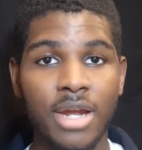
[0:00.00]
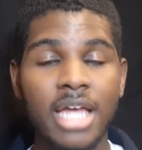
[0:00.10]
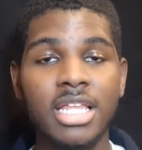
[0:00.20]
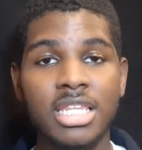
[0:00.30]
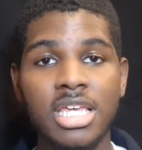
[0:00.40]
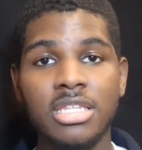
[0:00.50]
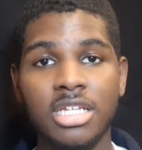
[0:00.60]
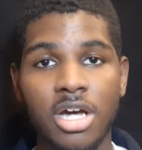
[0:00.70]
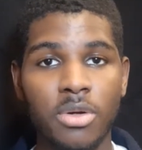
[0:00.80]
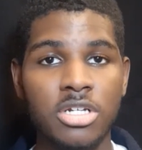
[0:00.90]
I think The
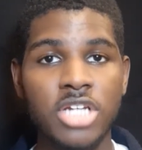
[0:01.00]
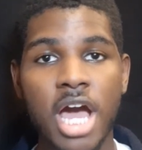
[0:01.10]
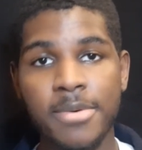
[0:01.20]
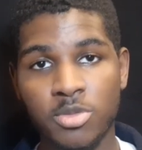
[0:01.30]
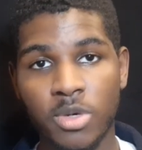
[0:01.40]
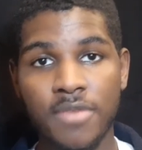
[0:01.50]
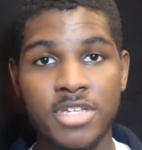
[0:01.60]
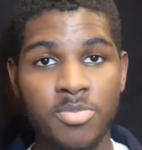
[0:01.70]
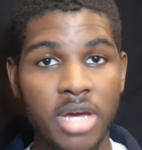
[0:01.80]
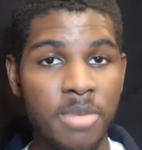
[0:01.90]
Golden Child was one of his
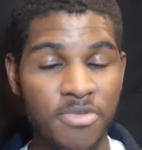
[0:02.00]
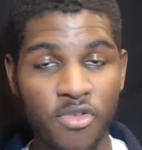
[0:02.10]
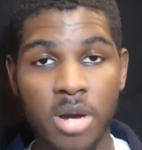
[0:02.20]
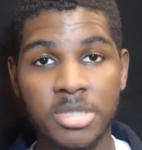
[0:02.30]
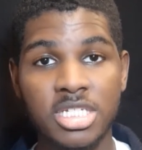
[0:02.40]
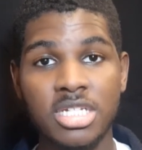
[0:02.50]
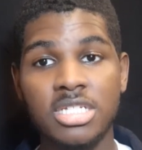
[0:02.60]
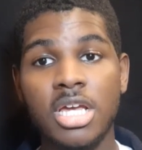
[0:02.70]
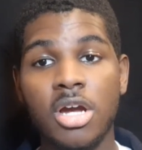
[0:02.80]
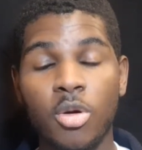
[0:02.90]
better performances,
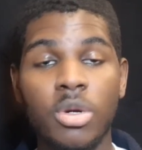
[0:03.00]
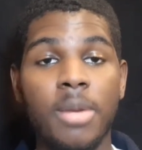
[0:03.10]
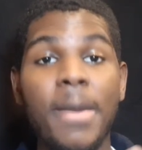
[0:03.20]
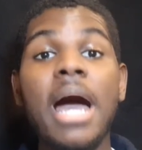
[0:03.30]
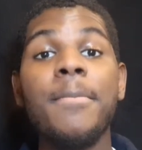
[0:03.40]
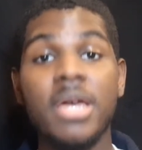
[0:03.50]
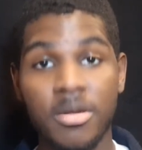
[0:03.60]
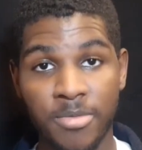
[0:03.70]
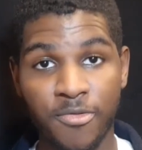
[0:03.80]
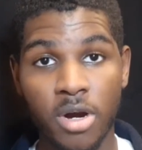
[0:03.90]
or one of my better
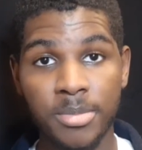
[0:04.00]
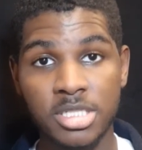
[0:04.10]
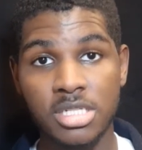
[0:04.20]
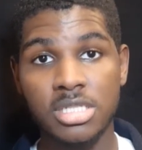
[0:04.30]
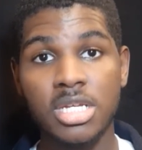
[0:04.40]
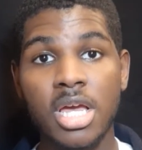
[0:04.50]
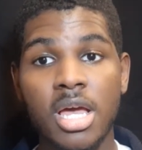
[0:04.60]
performances.